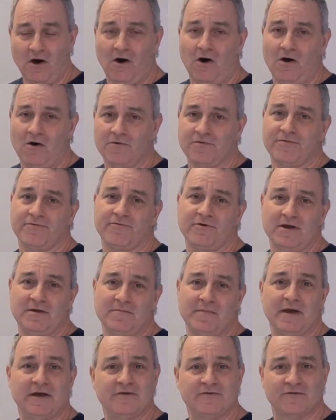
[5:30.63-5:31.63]
all
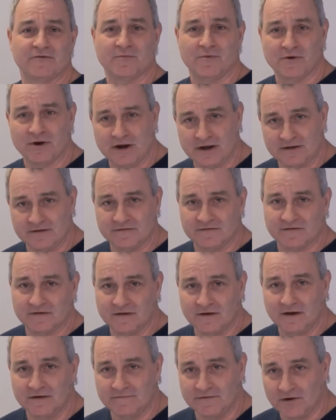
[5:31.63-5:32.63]
three major
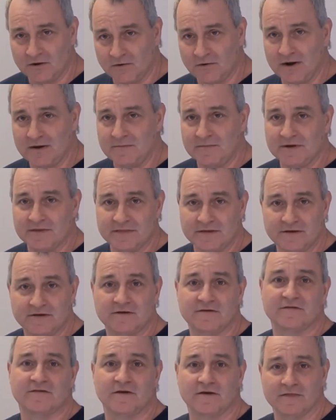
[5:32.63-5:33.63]
brands of equipment
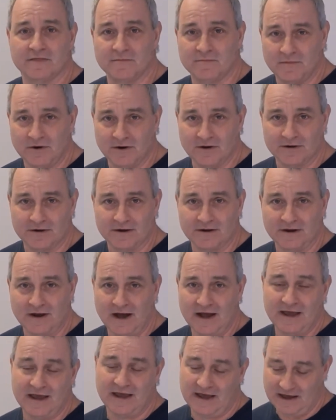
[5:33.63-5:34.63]
that is on the
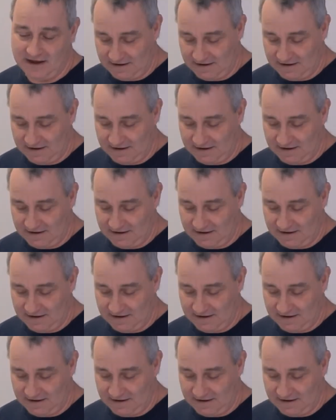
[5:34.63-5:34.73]
market. I